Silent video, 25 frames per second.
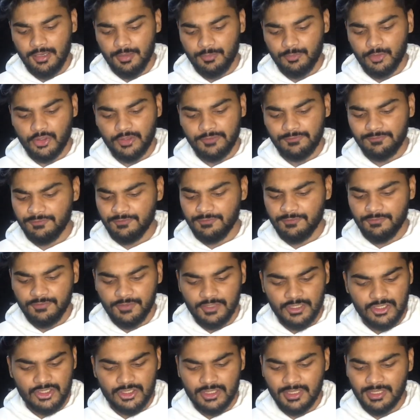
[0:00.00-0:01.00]
You can
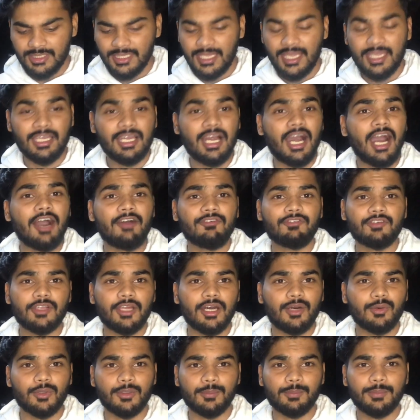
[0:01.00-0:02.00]
finish it in like half an
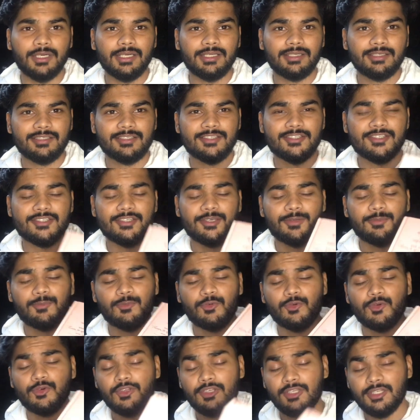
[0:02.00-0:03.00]
hour, but
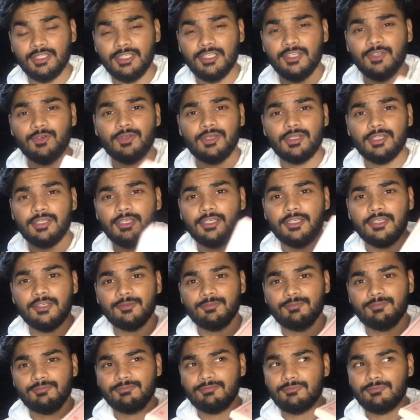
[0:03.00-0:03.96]
some really